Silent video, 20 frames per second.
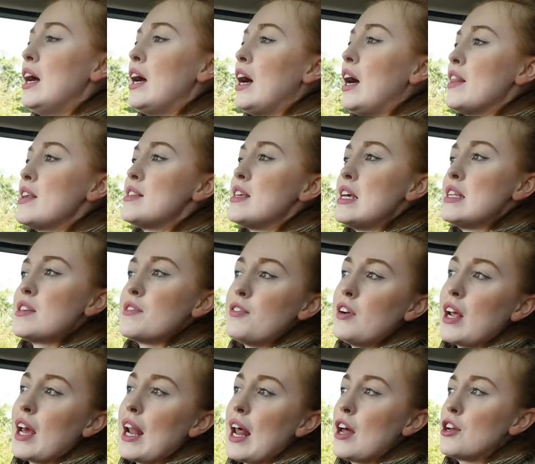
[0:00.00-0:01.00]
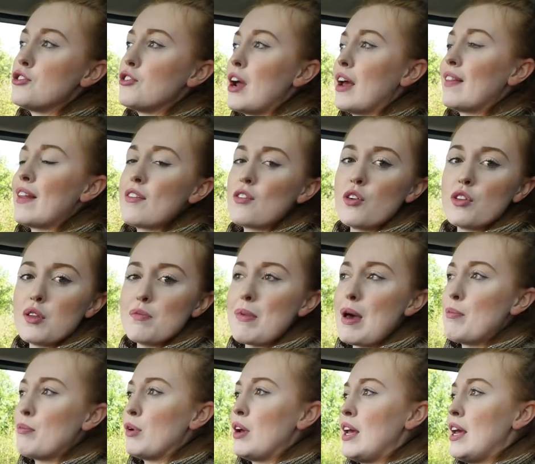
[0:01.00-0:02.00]
The seats are fully electric. They've got the
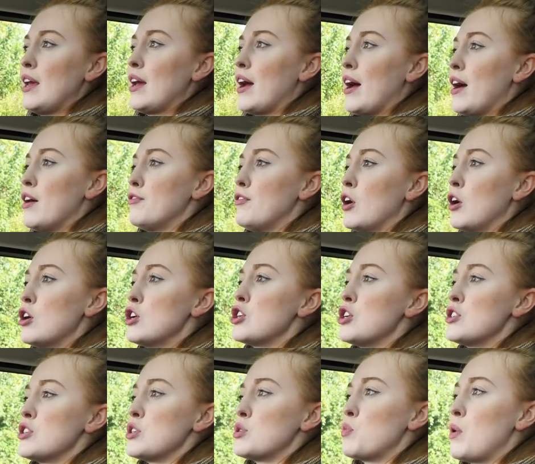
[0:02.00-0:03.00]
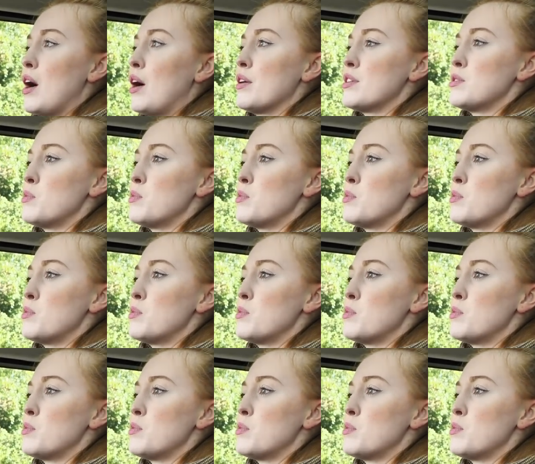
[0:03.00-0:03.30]
memory functions as well,